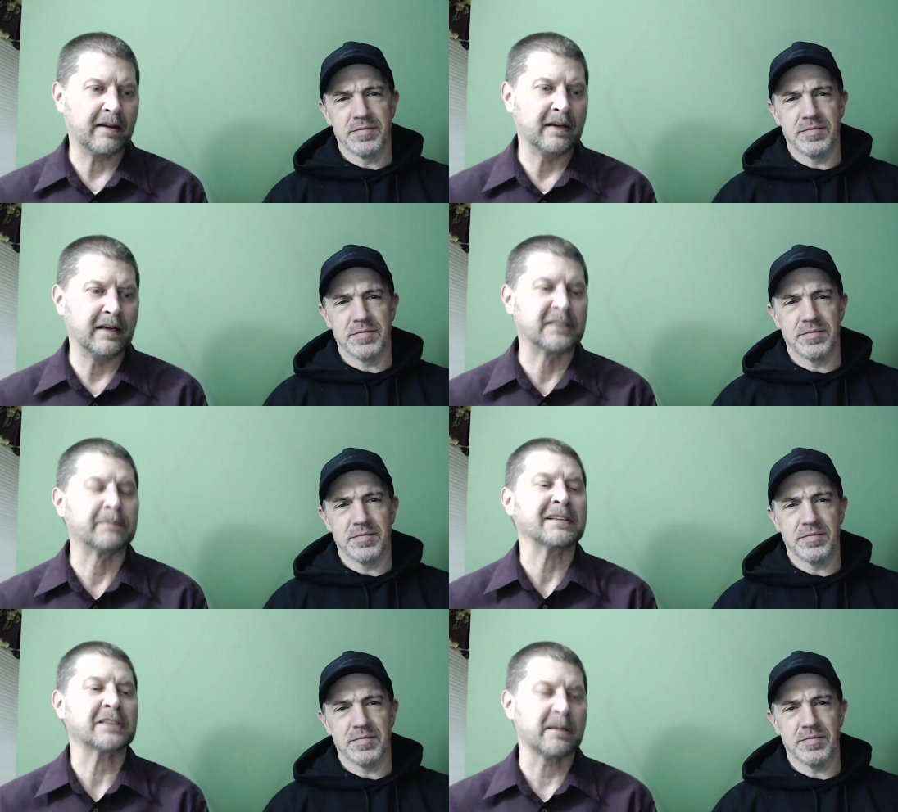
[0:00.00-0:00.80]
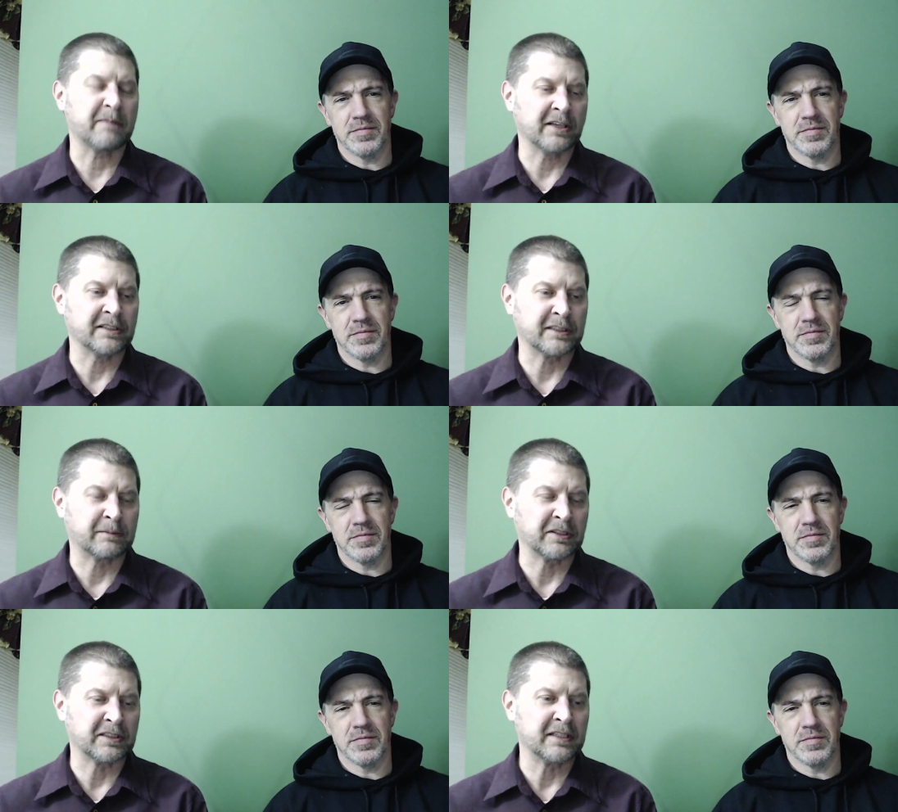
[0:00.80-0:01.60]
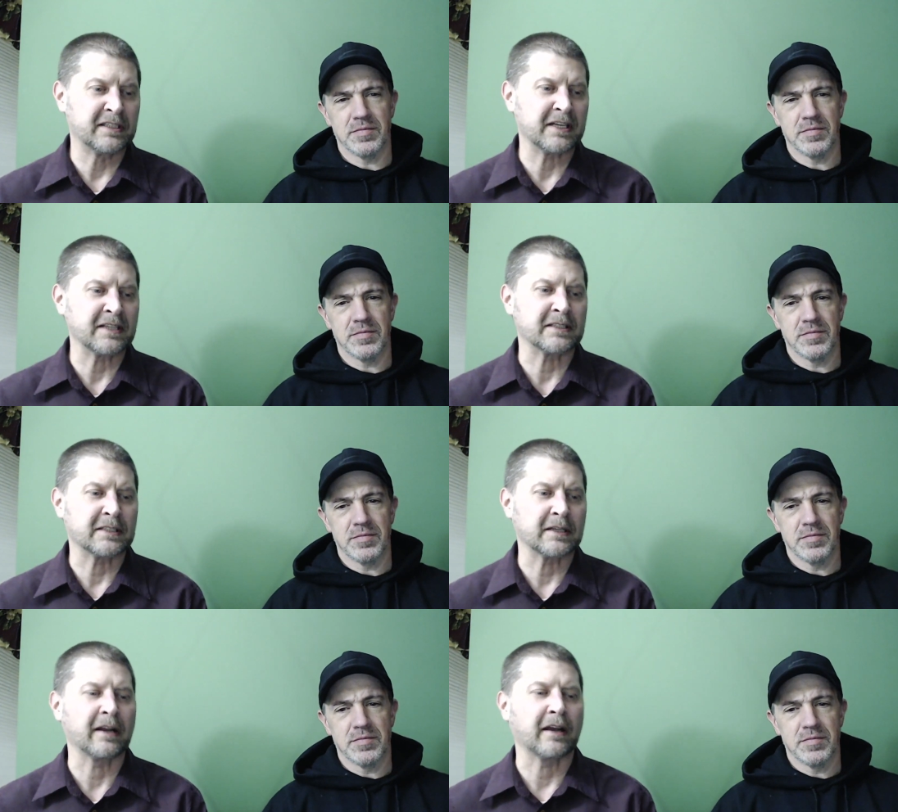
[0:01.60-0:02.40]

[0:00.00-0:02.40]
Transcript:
Speaker 1: especially because this person didn't like